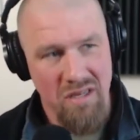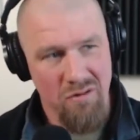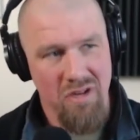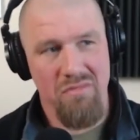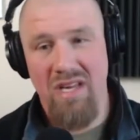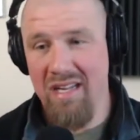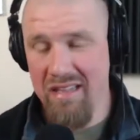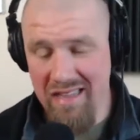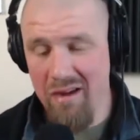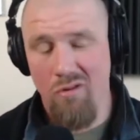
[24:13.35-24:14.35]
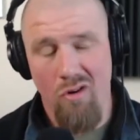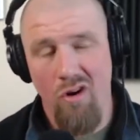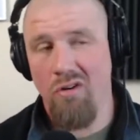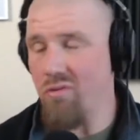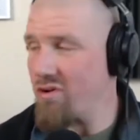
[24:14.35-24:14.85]
They were committed. They were
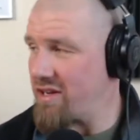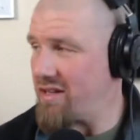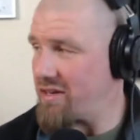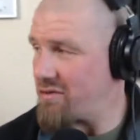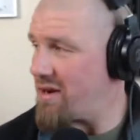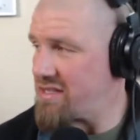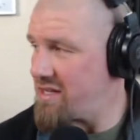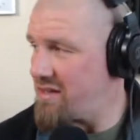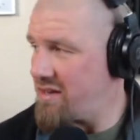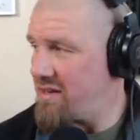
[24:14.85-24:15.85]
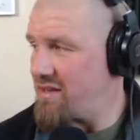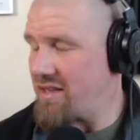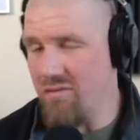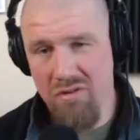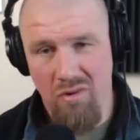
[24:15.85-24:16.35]
hardworking like crazy.
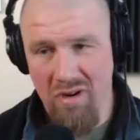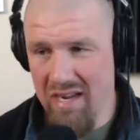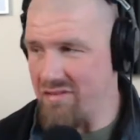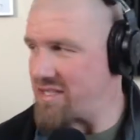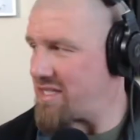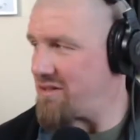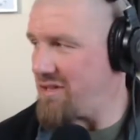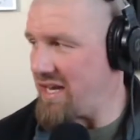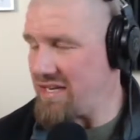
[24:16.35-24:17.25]
They went to work every single day.